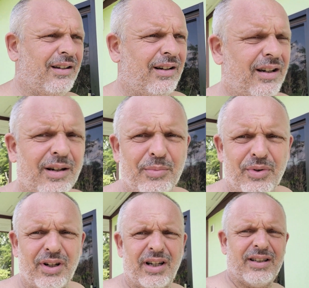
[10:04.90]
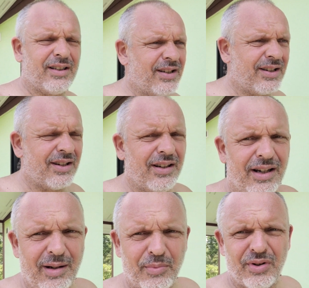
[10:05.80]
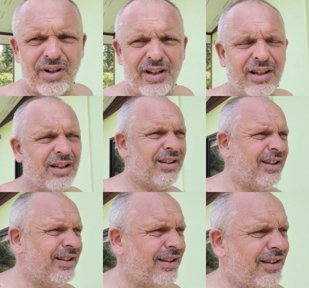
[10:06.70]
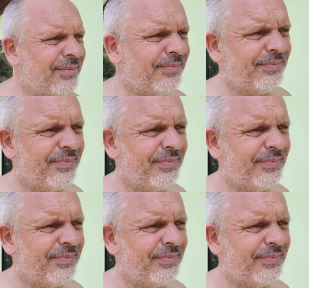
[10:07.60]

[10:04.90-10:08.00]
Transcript: Right, good morning, it's Sunday morning, and um,